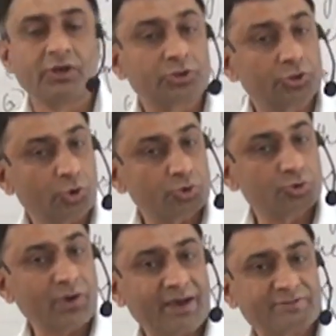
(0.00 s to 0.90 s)
Those
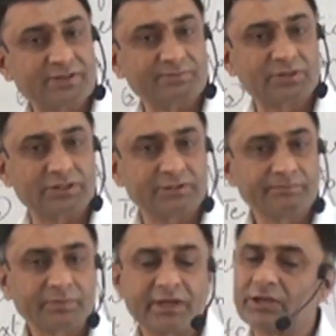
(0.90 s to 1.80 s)
who have something
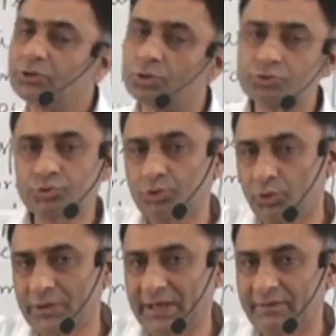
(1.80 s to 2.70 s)
and those who
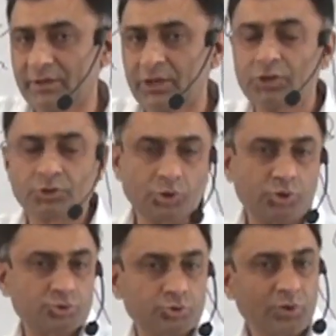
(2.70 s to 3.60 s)
don't have,
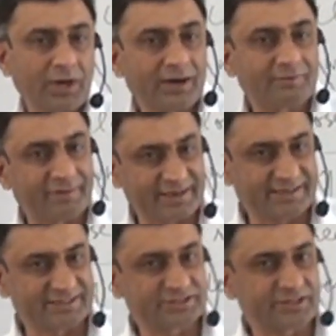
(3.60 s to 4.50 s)
those who are
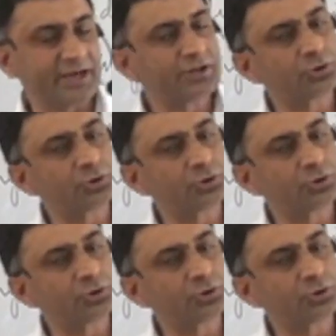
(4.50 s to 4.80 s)
workers and